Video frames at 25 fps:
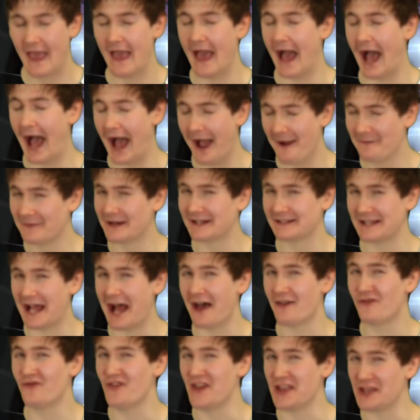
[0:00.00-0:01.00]
I'm going to say
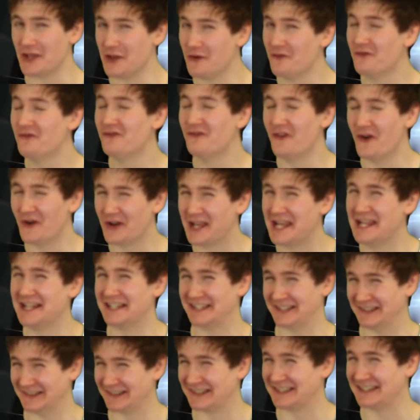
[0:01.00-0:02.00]
I think you fucking
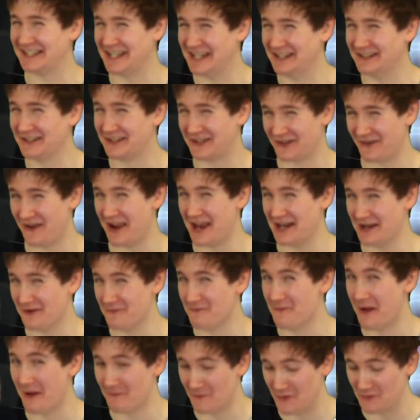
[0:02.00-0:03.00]
succeeded creating a
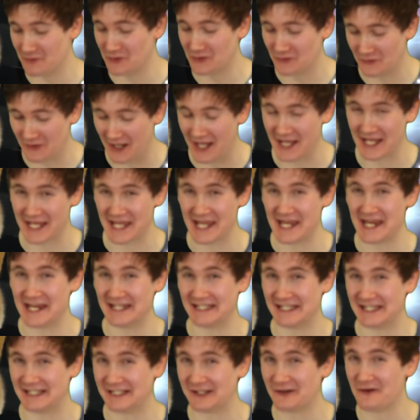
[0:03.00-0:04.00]
memorable,
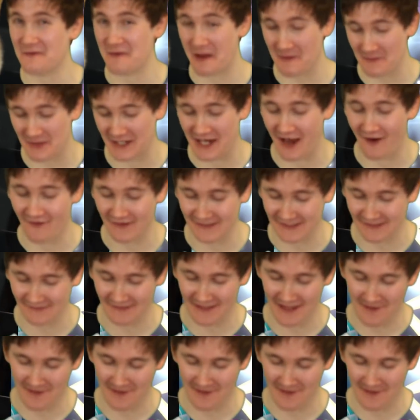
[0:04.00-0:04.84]
easy to remember character there.